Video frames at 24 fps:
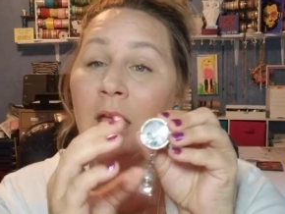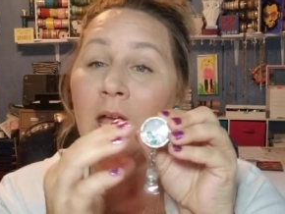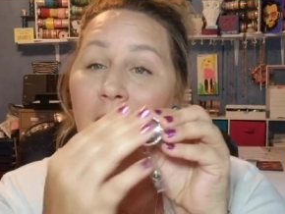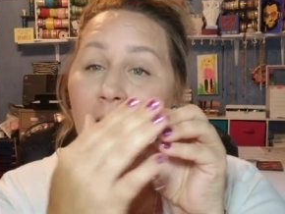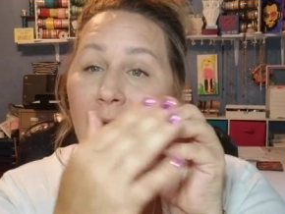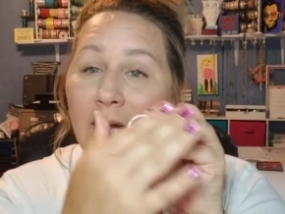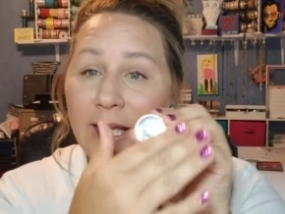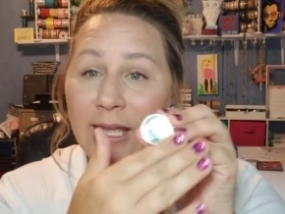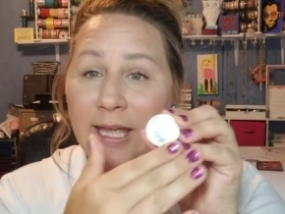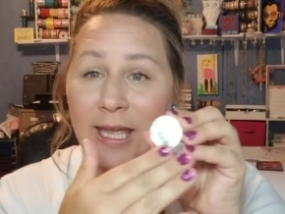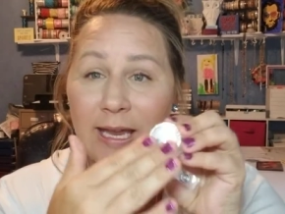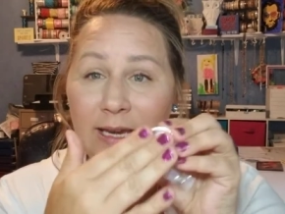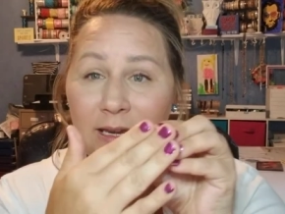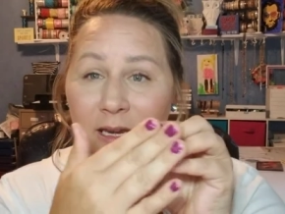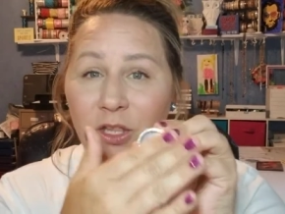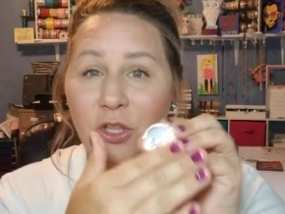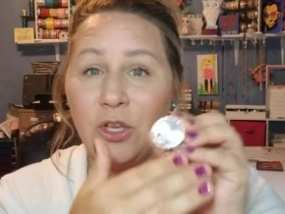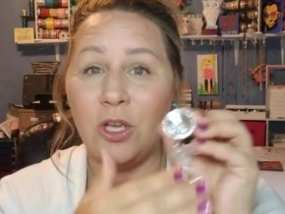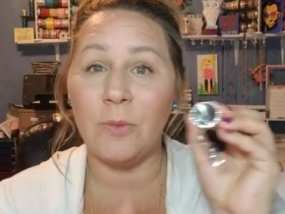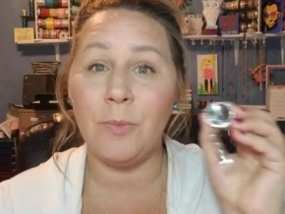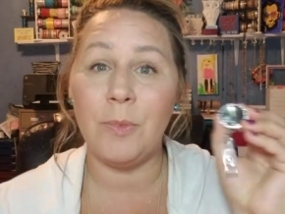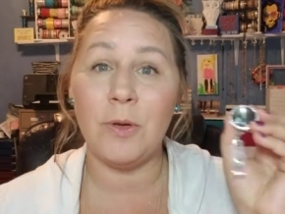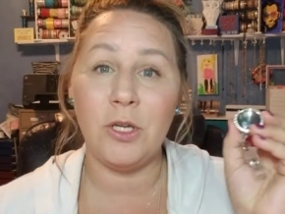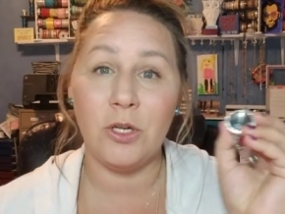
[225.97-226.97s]
Again, you
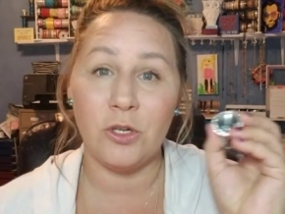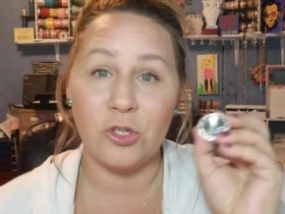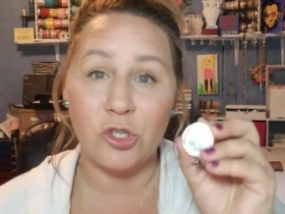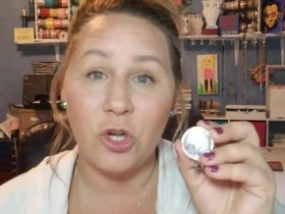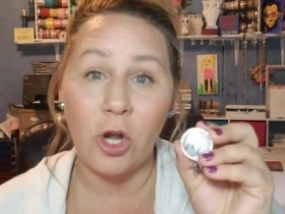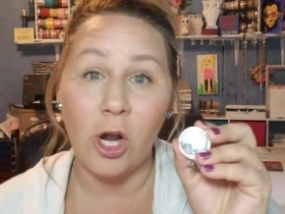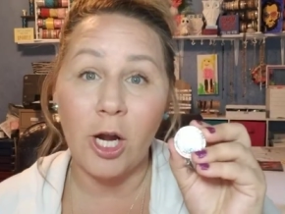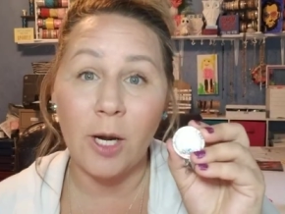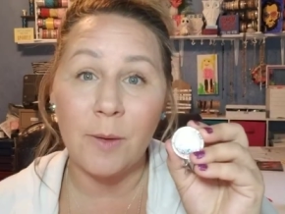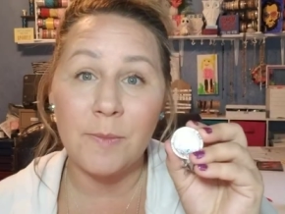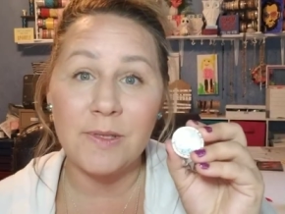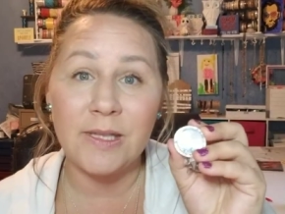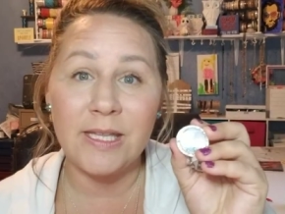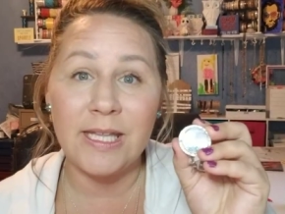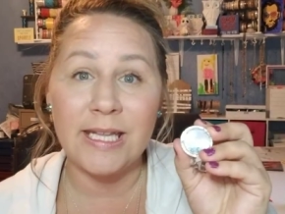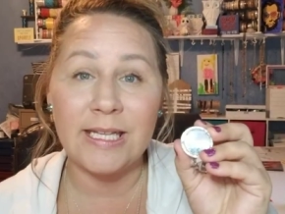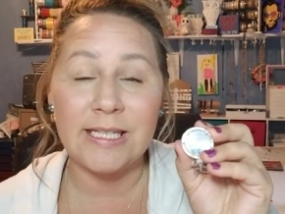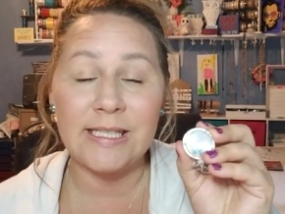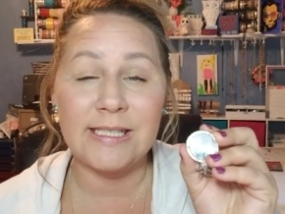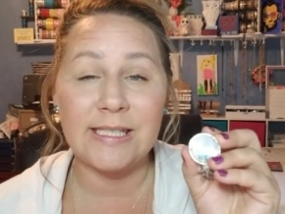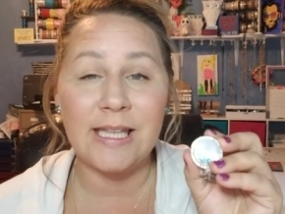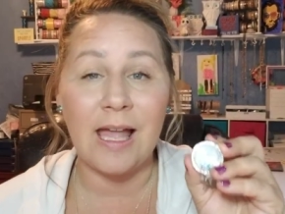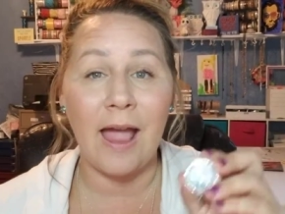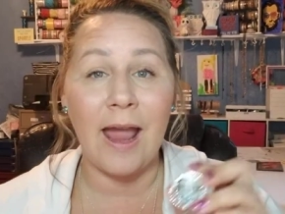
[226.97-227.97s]
can put your charms in the
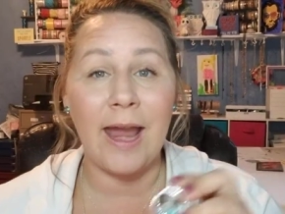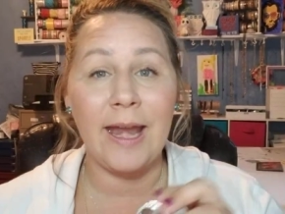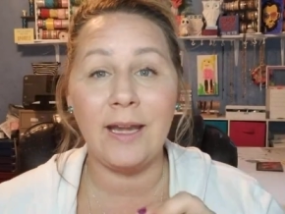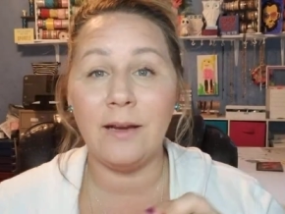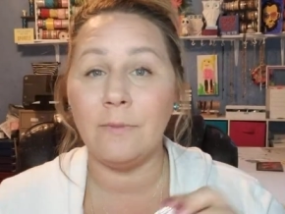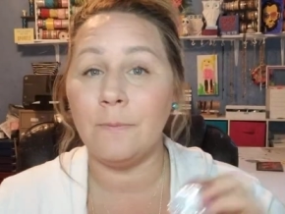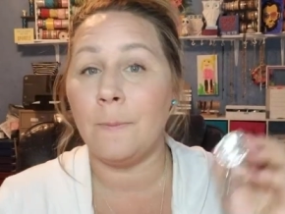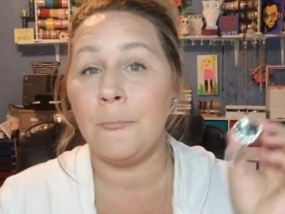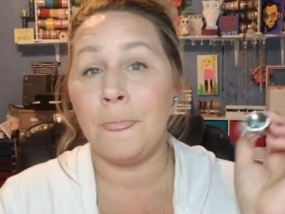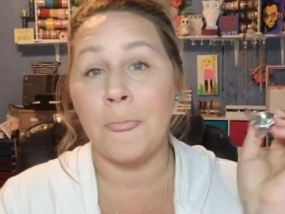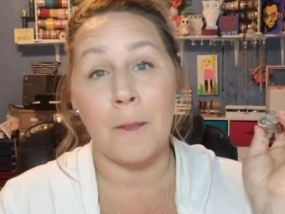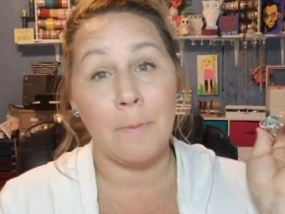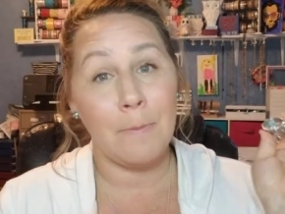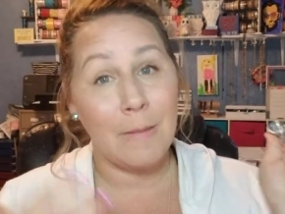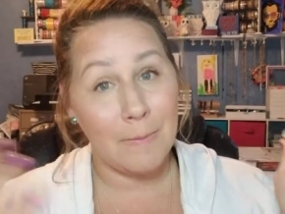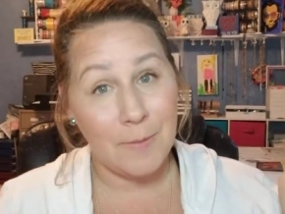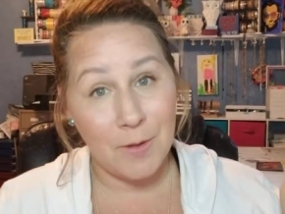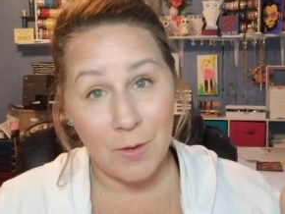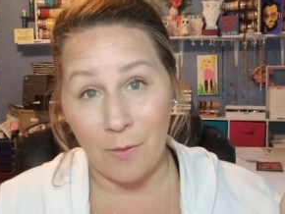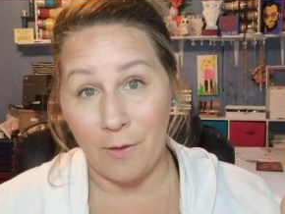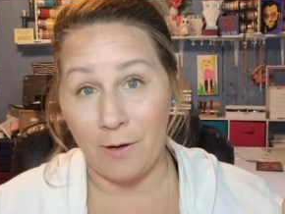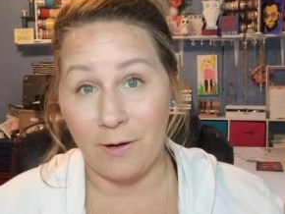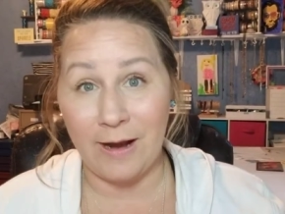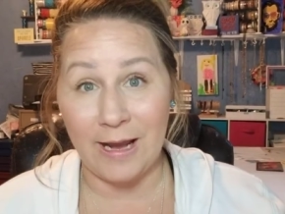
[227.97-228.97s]
inside. Maybe
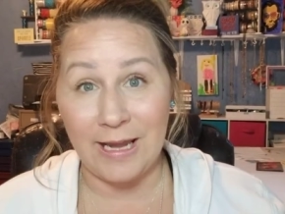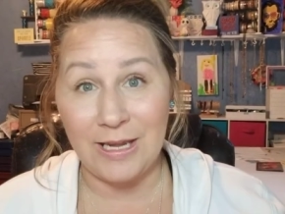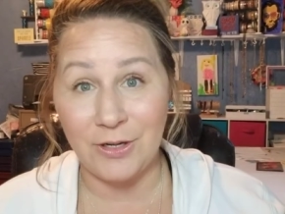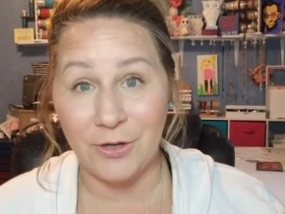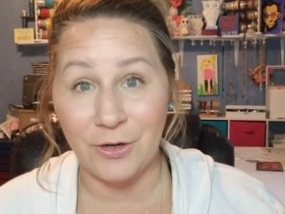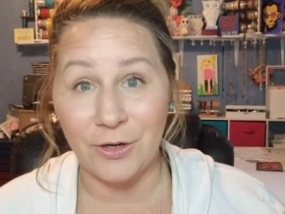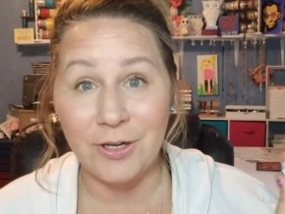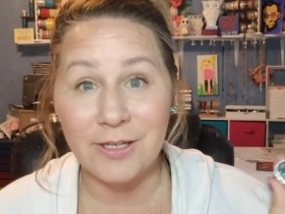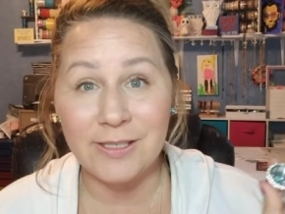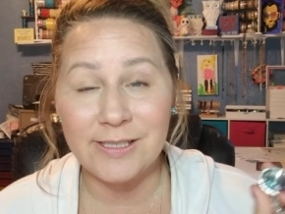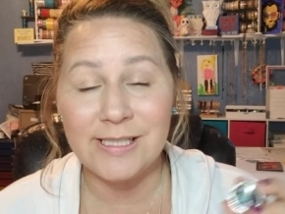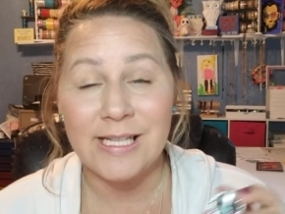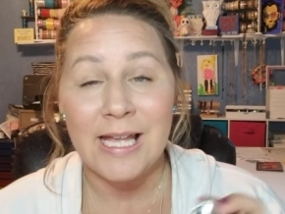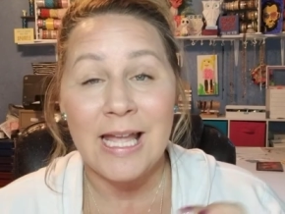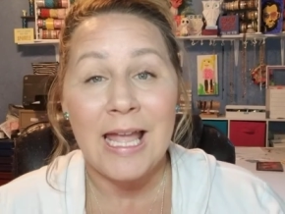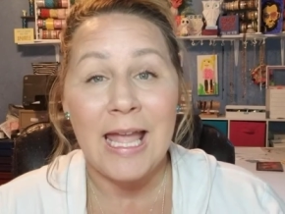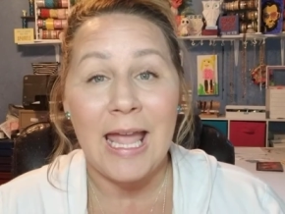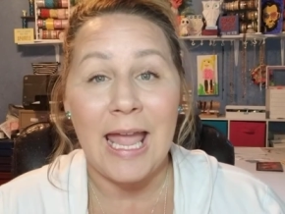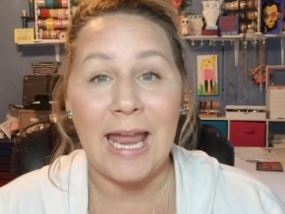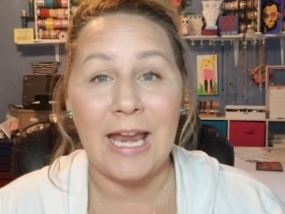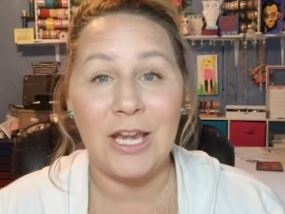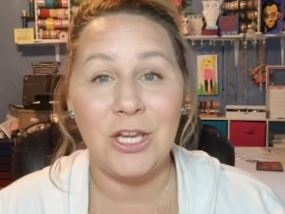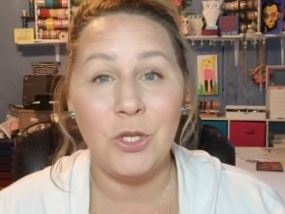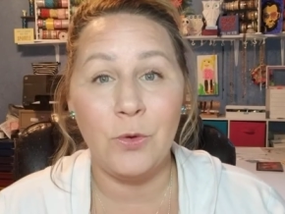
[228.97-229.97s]
you are a nurse
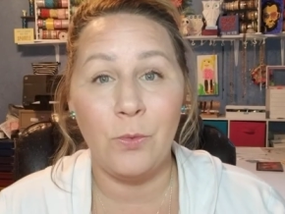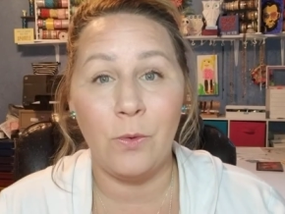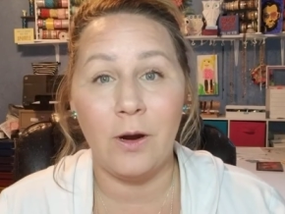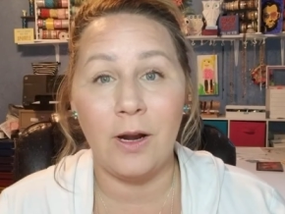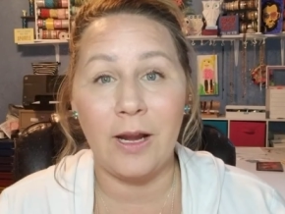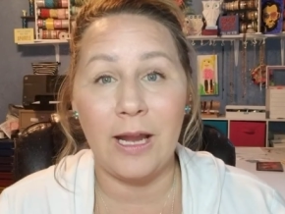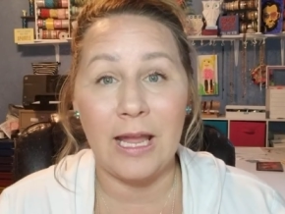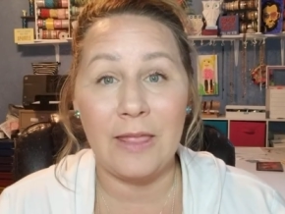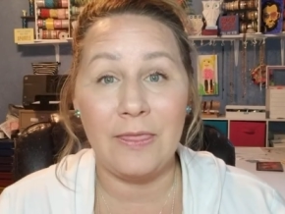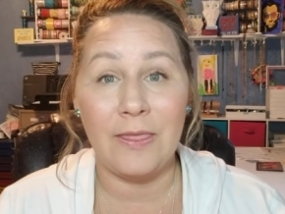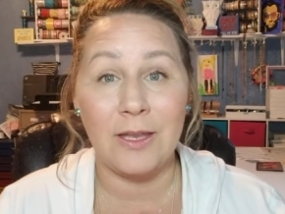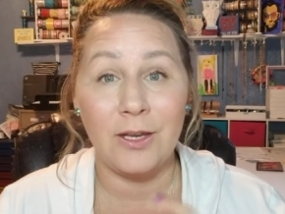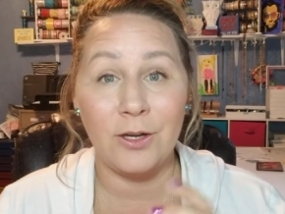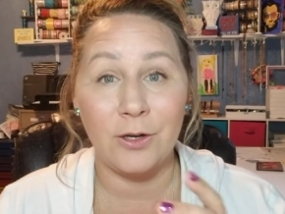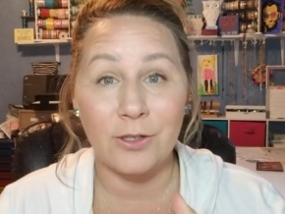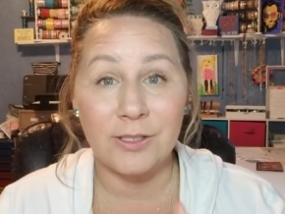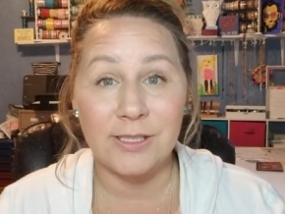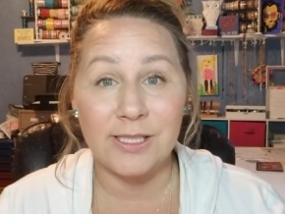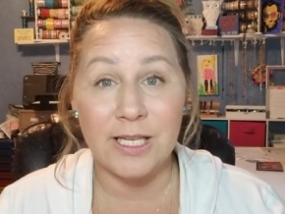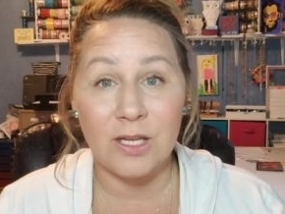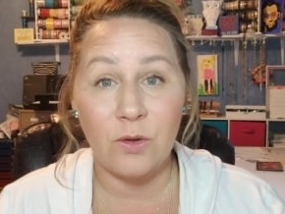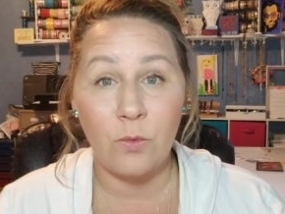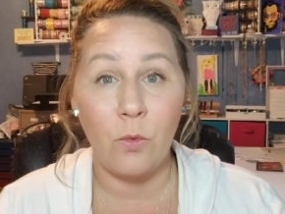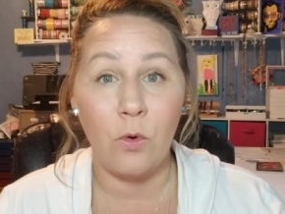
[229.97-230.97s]
and you work in the
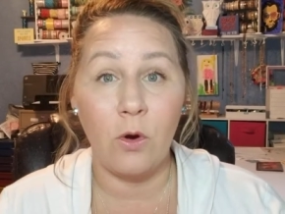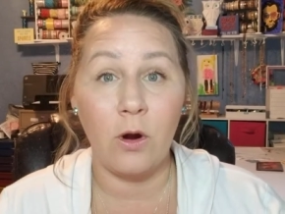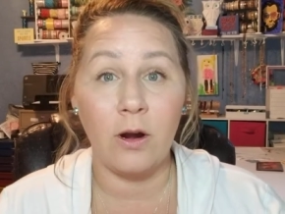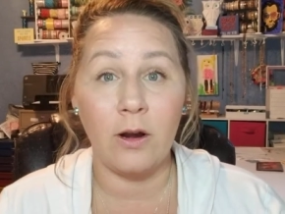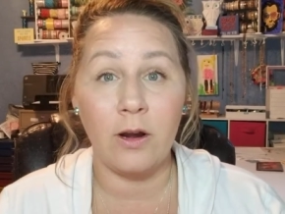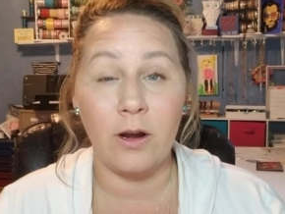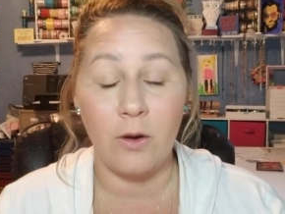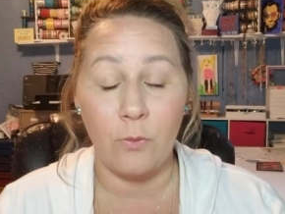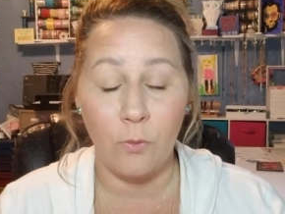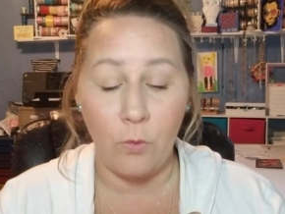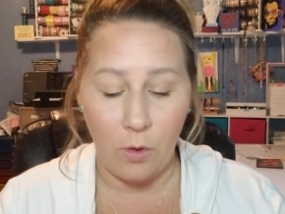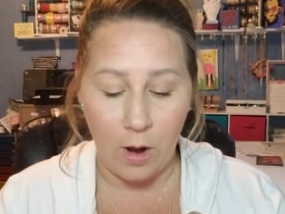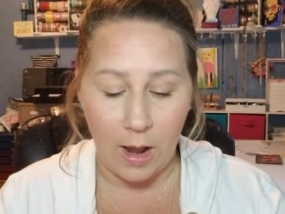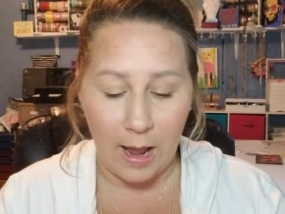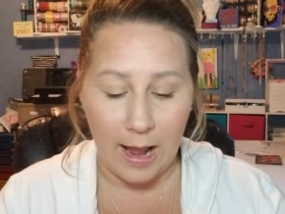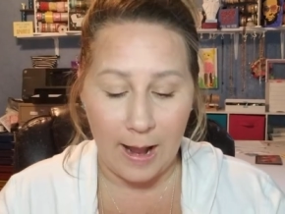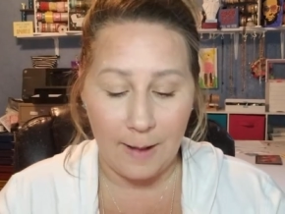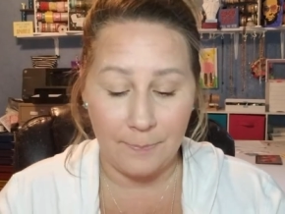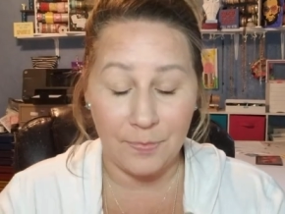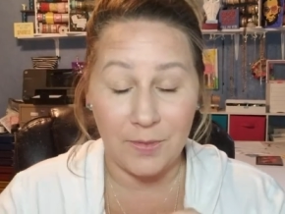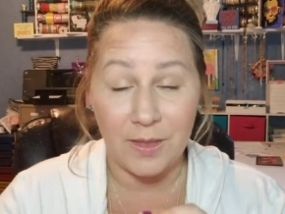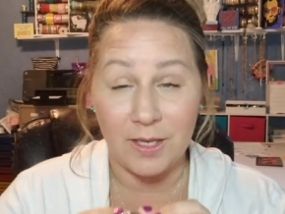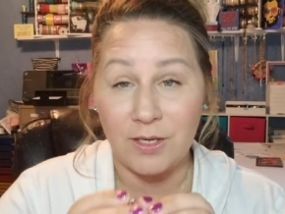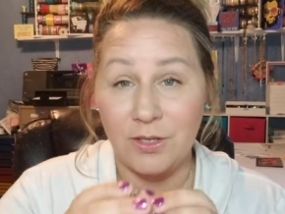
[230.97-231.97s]
nursing ward,
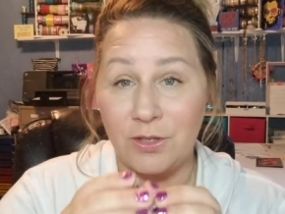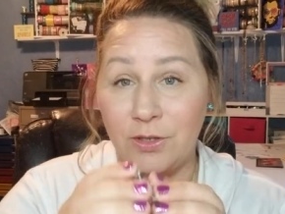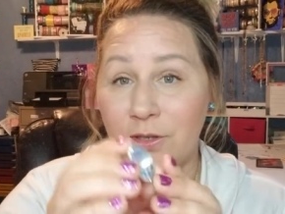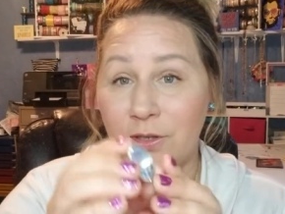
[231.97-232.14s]
um, the,